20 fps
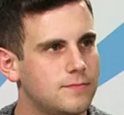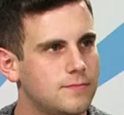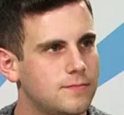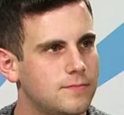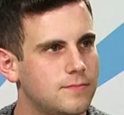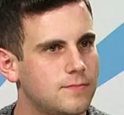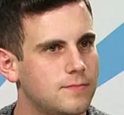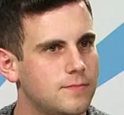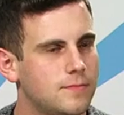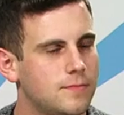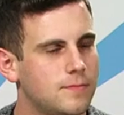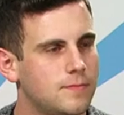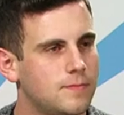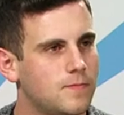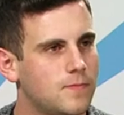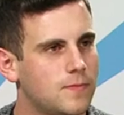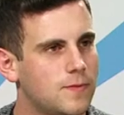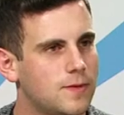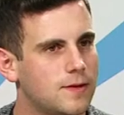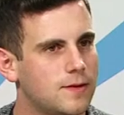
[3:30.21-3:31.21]

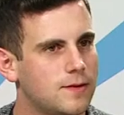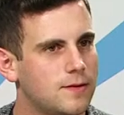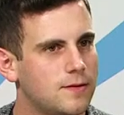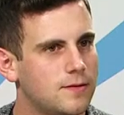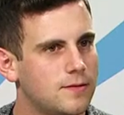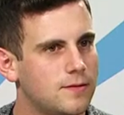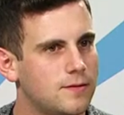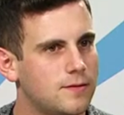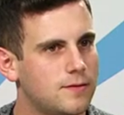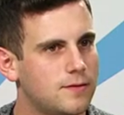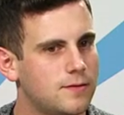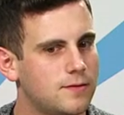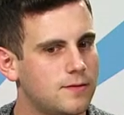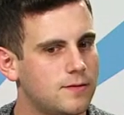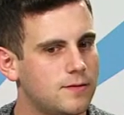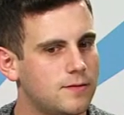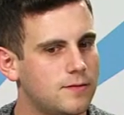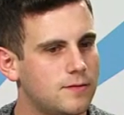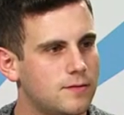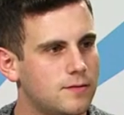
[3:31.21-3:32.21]

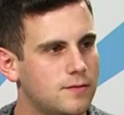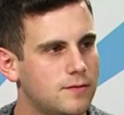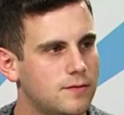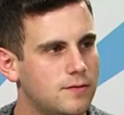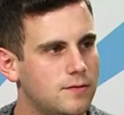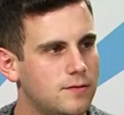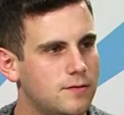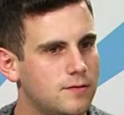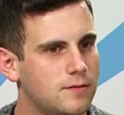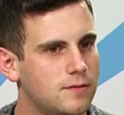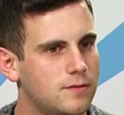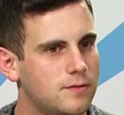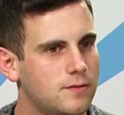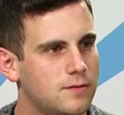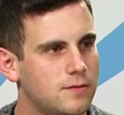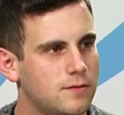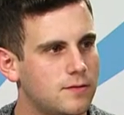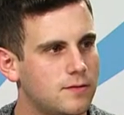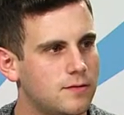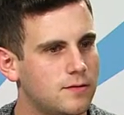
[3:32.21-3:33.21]

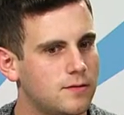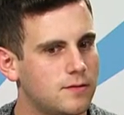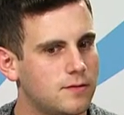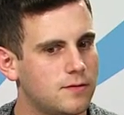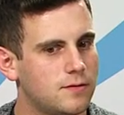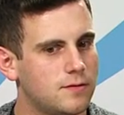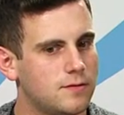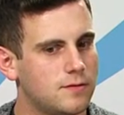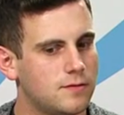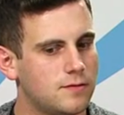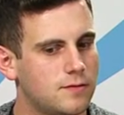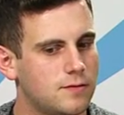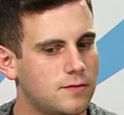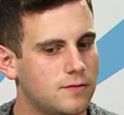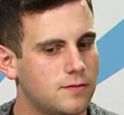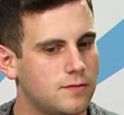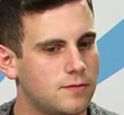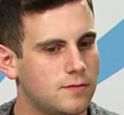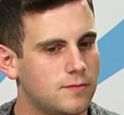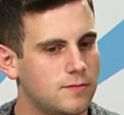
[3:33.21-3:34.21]

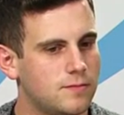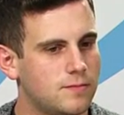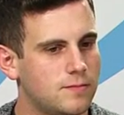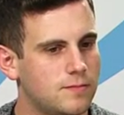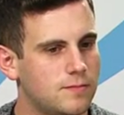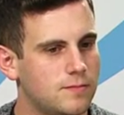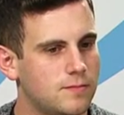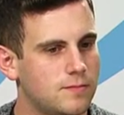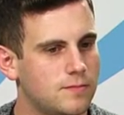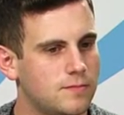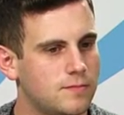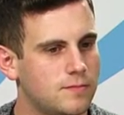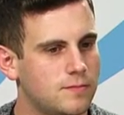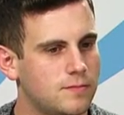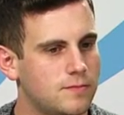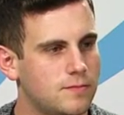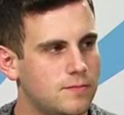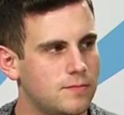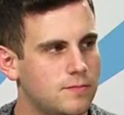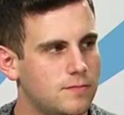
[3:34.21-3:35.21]

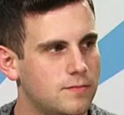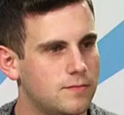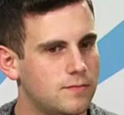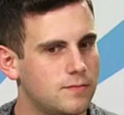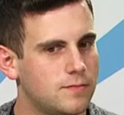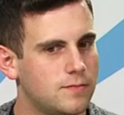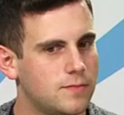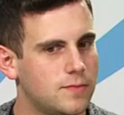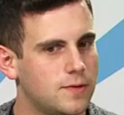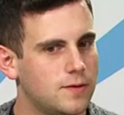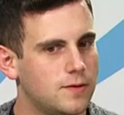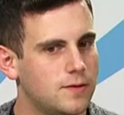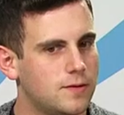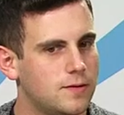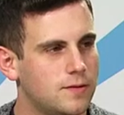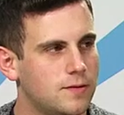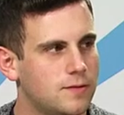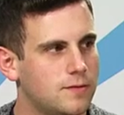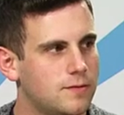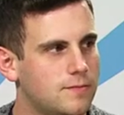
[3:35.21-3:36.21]

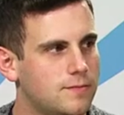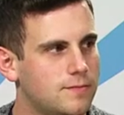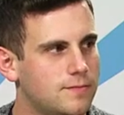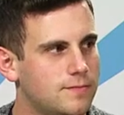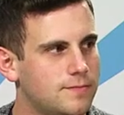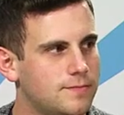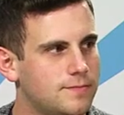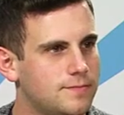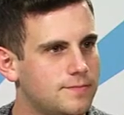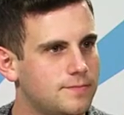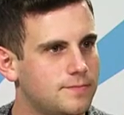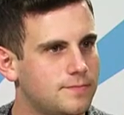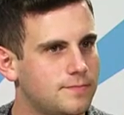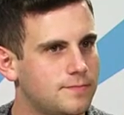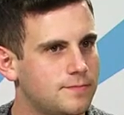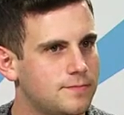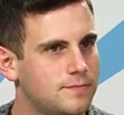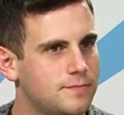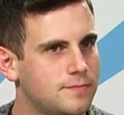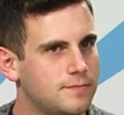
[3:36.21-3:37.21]

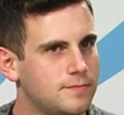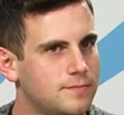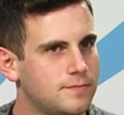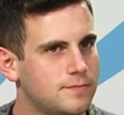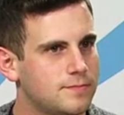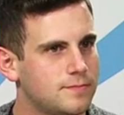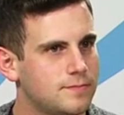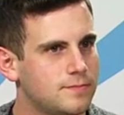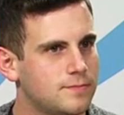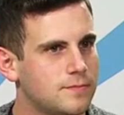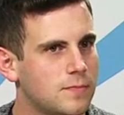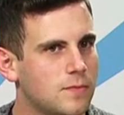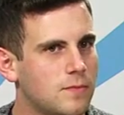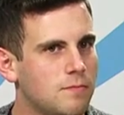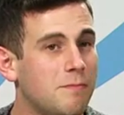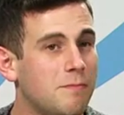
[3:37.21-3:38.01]
This person isn't speaking.